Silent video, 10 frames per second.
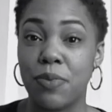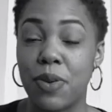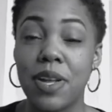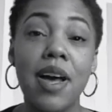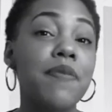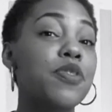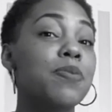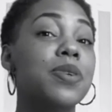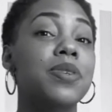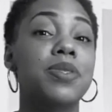more
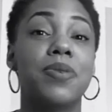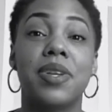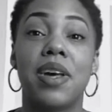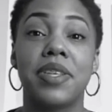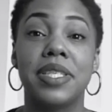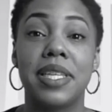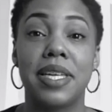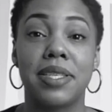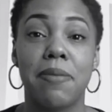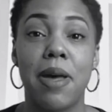comfortable doing all these
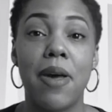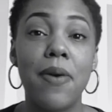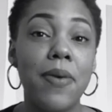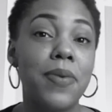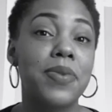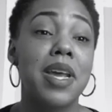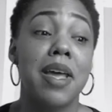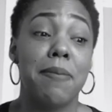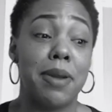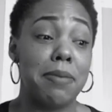things on my own.
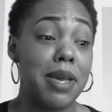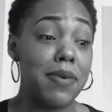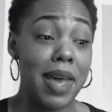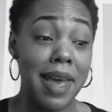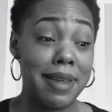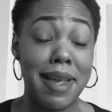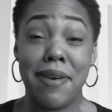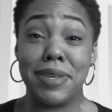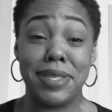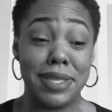But I'm like, okay, now
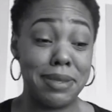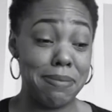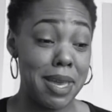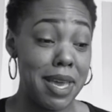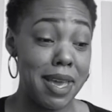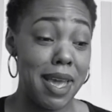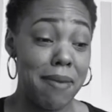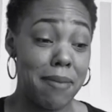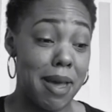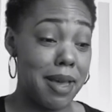it's just me,
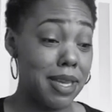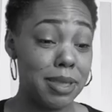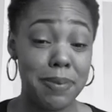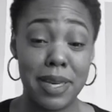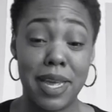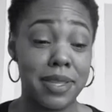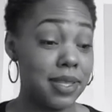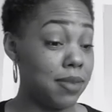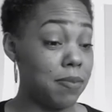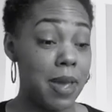my husband, and this
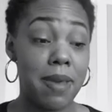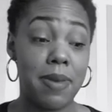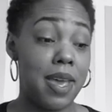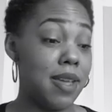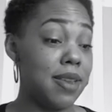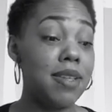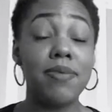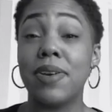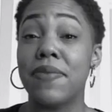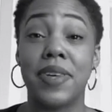little baby. And neither
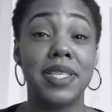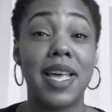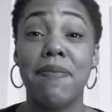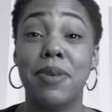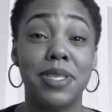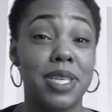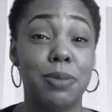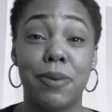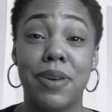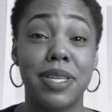one of us have much
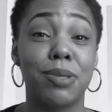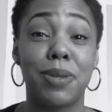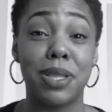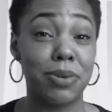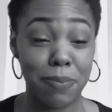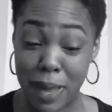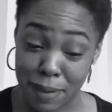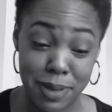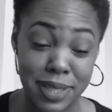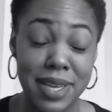experience with little
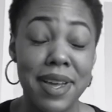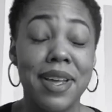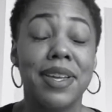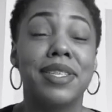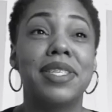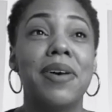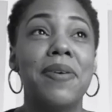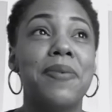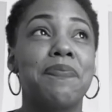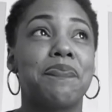babies.
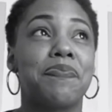So,